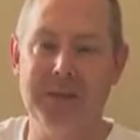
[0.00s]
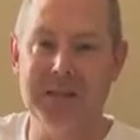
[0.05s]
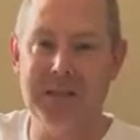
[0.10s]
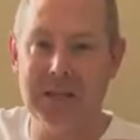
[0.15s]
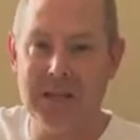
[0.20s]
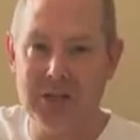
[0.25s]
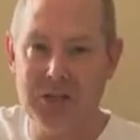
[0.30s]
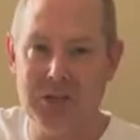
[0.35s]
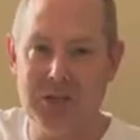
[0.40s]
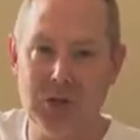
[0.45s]

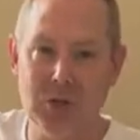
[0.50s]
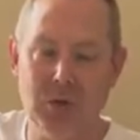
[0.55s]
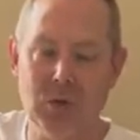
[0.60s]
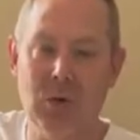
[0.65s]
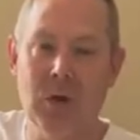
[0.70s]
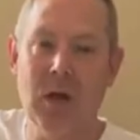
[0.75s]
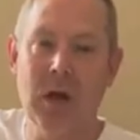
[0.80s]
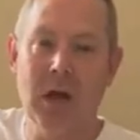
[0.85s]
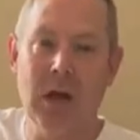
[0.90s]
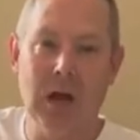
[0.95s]

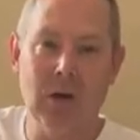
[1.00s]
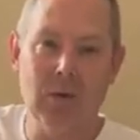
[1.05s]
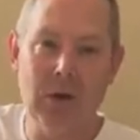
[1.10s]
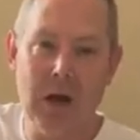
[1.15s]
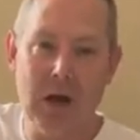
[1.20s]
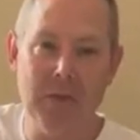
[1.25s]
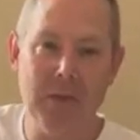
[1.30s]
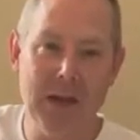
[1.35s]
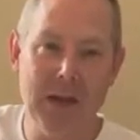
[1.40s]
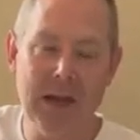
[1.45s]
tissue
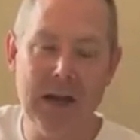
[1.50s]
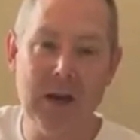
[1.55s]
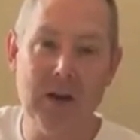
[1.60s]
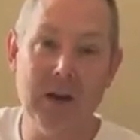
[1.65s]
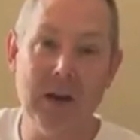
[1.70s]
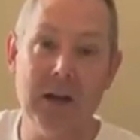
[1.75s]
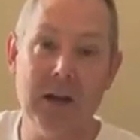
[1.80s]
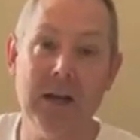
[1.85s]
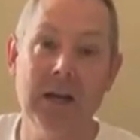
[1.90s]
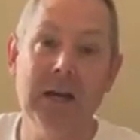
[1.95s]
around the
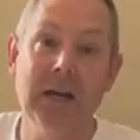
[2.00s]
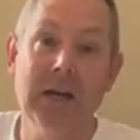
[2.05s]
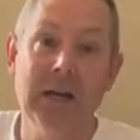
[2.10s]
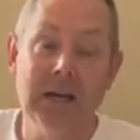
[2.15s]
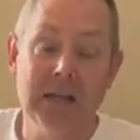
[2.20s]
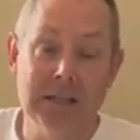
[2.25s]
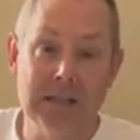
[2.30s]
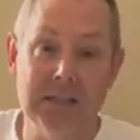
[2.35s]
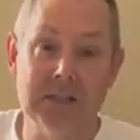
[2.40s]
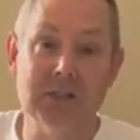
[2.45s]
area
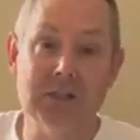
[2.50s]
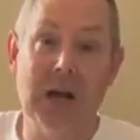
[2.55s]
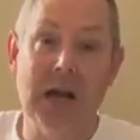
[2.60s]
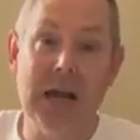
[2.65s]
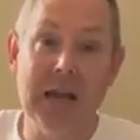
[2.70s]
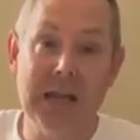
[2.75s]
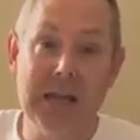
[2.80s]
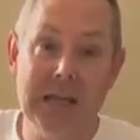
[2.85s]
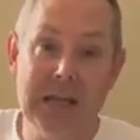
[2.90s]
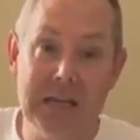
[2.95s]
to try
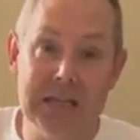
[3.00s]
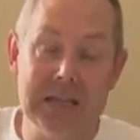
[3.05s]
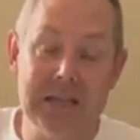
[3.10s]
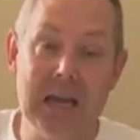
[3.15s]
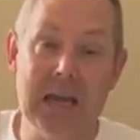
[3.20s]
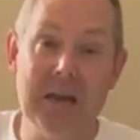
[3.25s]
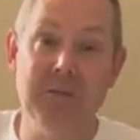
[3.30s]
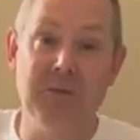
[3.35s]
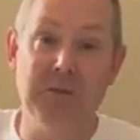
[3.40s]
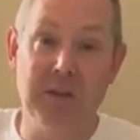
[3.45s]
and get
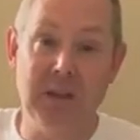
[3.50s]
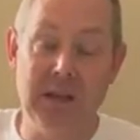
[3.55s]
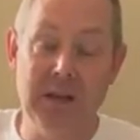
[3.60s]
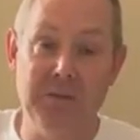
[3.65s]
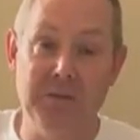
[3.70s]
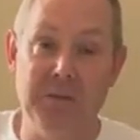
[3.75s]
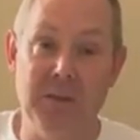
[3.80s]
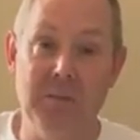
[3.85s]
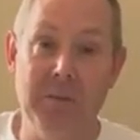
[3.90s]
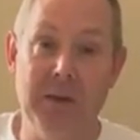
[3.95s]
that
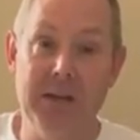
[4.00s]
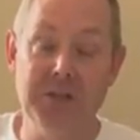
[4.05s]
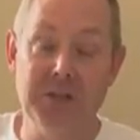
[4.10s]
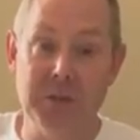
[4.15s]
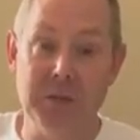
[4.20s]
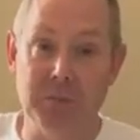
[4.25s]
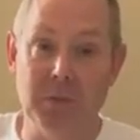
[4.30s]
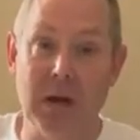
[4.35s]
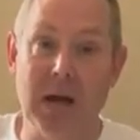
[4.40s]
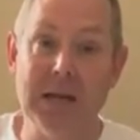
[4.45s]

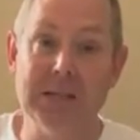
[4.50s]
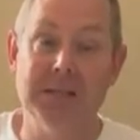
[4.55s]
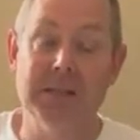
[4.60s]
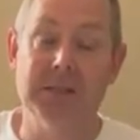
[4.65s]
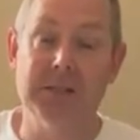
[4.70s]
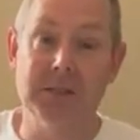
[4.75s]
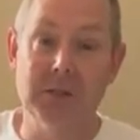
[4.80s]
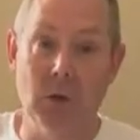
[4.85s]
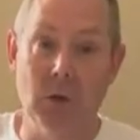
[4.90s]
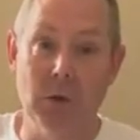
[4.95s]
inflammation
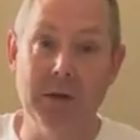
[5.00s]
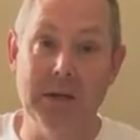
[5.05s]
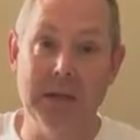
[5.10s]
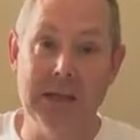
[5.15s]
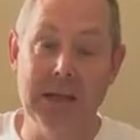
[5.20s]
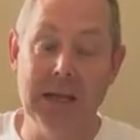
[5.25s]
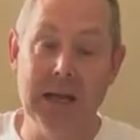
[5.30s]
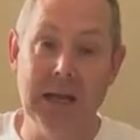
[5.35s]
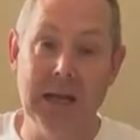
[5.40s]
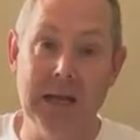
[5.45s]
process going
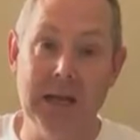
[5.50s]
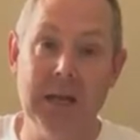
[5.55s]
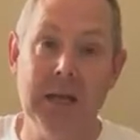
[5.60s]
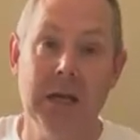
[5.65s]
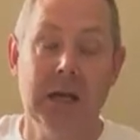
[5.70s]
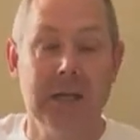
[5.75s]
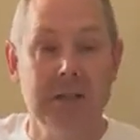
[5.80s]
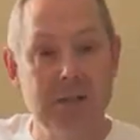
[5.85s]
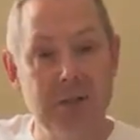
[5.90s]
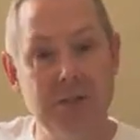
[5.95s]
again
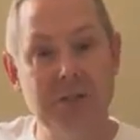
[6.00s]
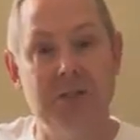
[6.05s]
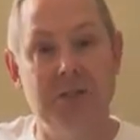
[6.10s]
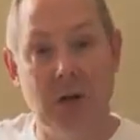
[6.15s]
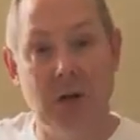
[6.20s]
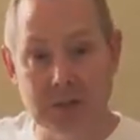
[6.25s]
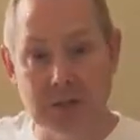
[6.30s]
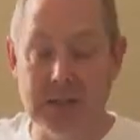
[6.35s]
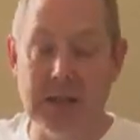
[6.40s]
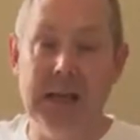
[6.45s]
to
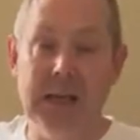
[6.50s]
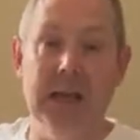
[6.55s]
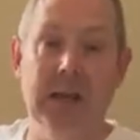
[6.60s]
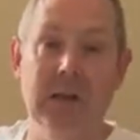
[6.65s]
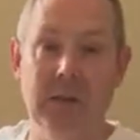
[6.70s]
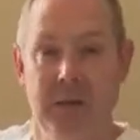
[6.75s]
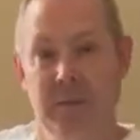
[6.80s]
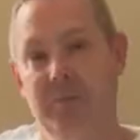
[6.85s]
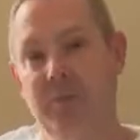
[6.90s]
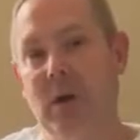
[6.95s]
start the
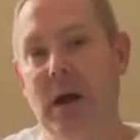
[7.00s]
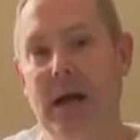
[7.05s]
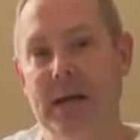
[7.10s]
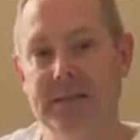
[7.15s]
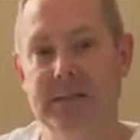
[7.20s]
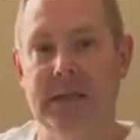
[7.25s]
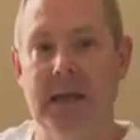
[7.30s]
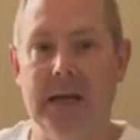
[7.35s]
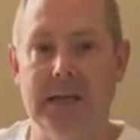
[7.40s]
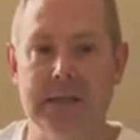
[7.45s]
healing
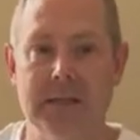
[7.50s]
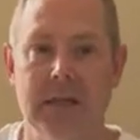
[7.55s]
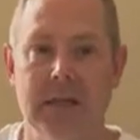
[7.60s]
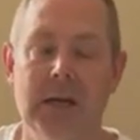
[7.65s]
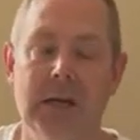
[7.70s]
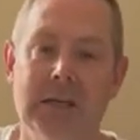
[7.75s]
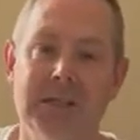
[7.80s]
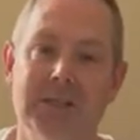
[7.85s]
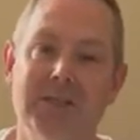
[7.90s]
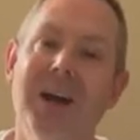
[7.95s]
process.
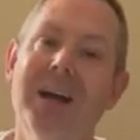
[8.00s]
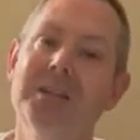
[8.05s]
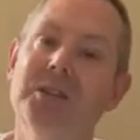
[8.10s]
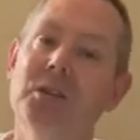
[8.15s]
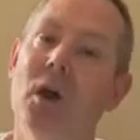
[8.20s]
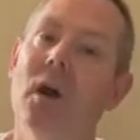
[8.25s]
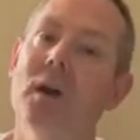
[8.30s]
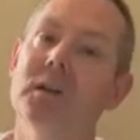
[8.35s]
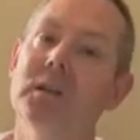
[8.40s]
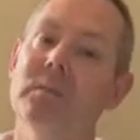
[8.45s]
So I
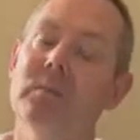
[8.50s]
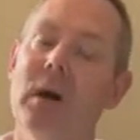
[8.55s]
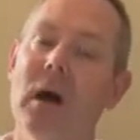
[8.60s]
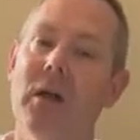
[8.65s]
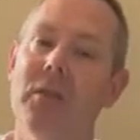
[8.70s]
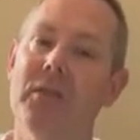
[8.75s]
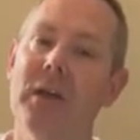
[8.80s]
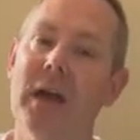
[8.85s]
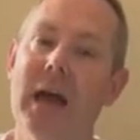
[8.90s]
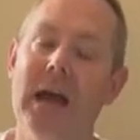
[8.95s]
talked
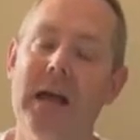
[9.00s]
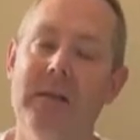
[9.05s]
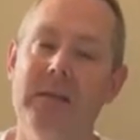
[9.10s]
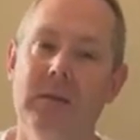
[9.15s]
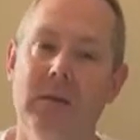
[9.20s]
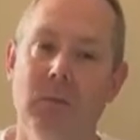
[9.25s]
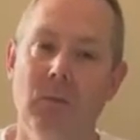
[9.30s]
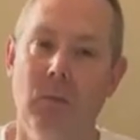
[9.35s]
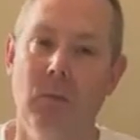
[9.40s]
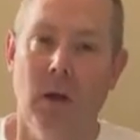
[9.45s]
about that
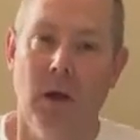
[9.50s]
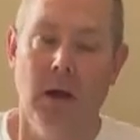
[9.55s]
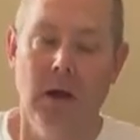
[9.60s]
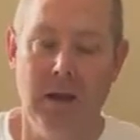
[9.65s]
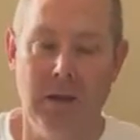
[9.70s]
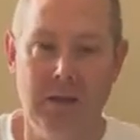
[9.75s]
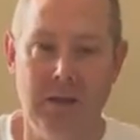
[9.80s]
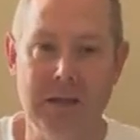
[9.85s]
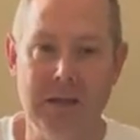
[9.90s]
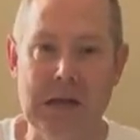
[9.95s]

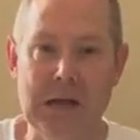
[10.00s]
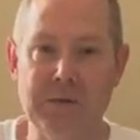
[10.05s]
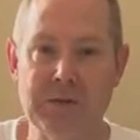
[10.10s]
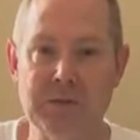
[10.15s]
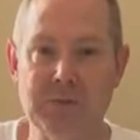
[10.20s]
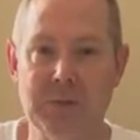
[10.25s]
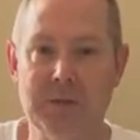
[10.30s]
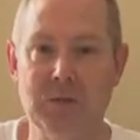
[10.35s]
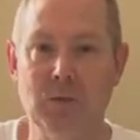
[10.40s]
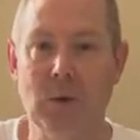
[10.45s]
in the
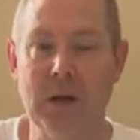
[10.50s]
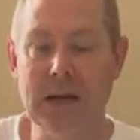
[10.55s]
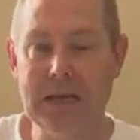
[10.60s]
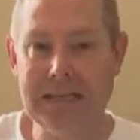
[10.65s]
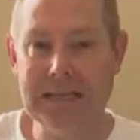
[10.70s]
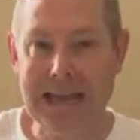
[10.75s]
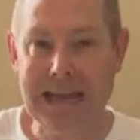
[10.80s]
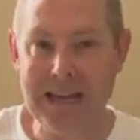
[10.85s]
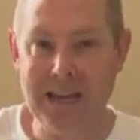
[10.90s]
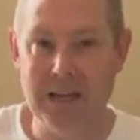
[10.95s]
difference
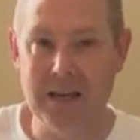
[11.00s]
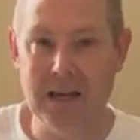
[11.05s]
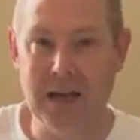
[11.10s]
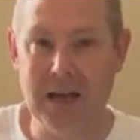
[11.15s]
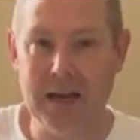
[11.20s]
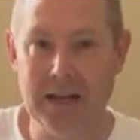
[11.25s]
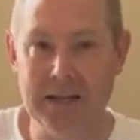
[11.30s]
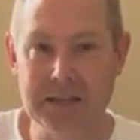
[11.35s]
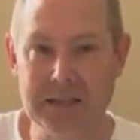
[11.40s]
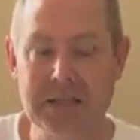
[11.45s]
between
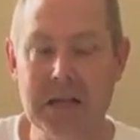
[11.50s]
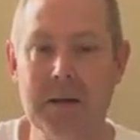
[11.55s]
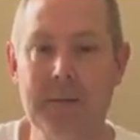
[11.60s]
tendonitis,